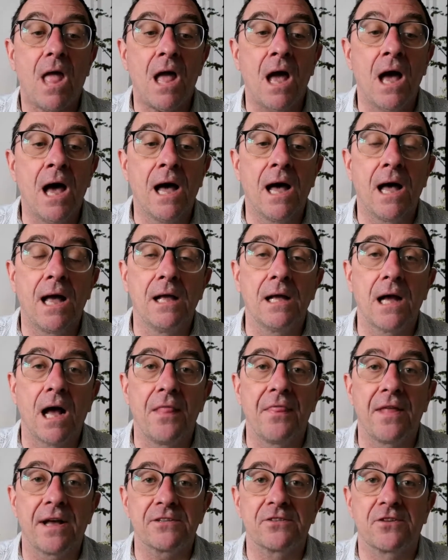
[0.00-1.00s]

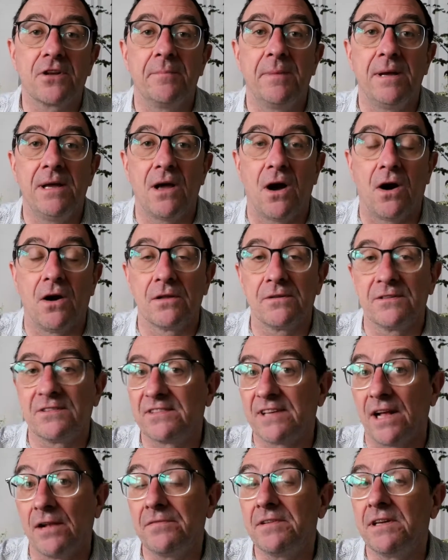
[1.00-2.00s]
And that's going to be on
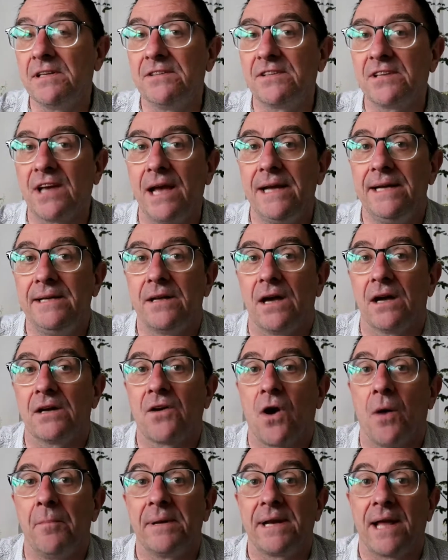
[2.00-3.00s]
self-contained
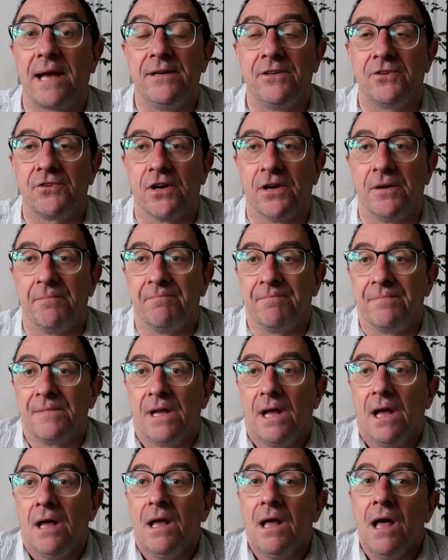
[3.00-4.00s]
accommodation.
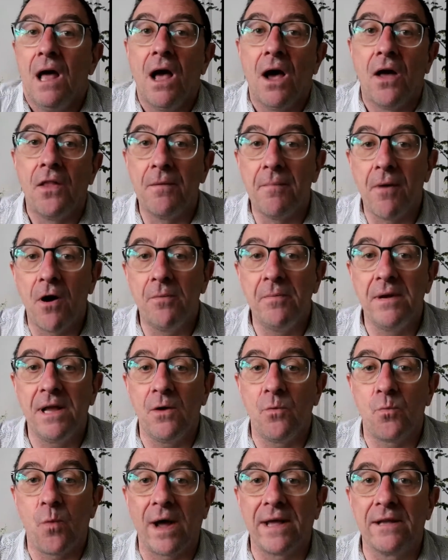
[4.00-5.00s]
At the moment
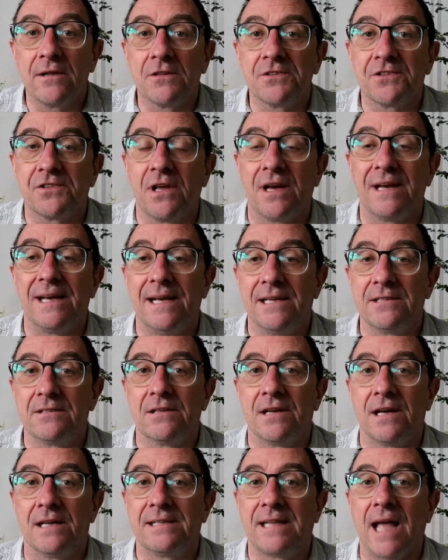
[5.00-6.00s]
in Wales, there
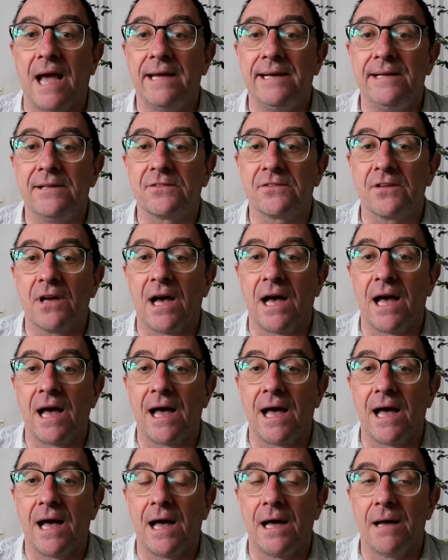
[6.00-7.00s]
isn't a date
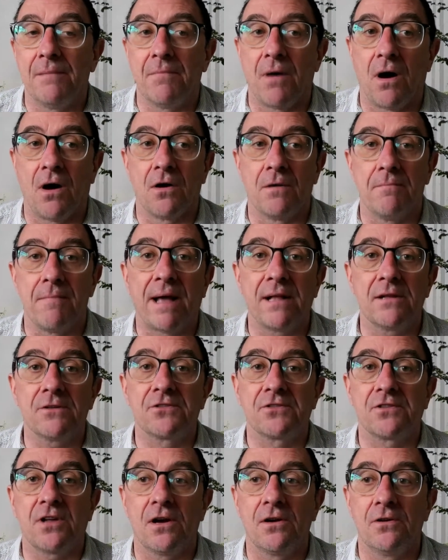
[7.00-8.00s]
or a
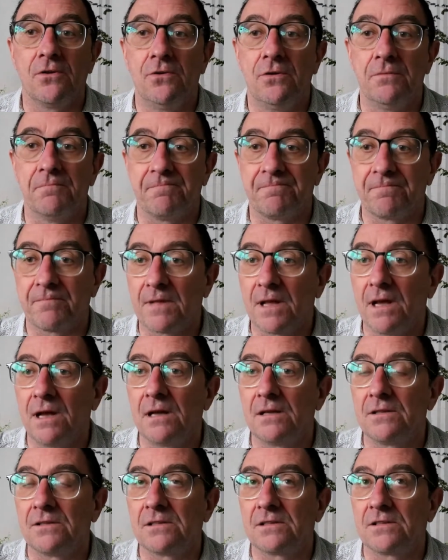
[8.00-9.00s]
milestone
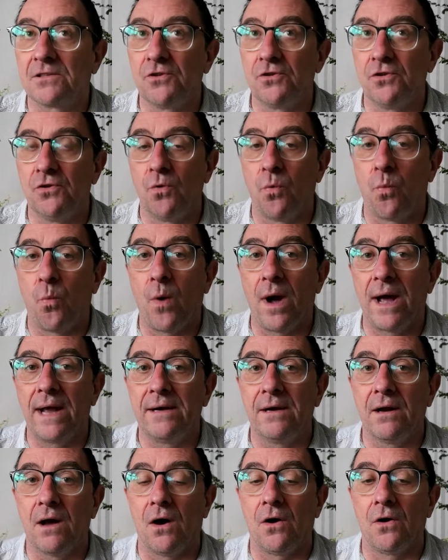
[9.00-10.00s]
to
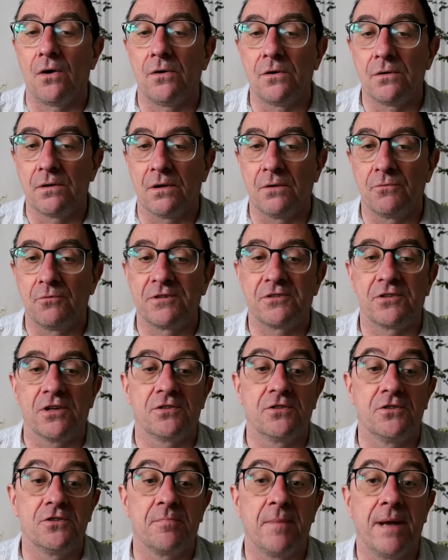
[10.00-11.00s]
when all
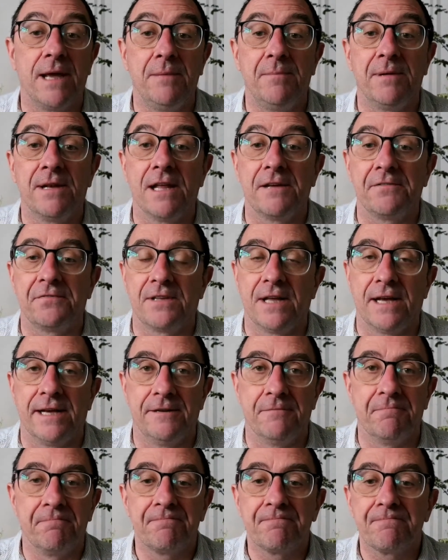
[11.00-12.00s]
restrictions may be lifted.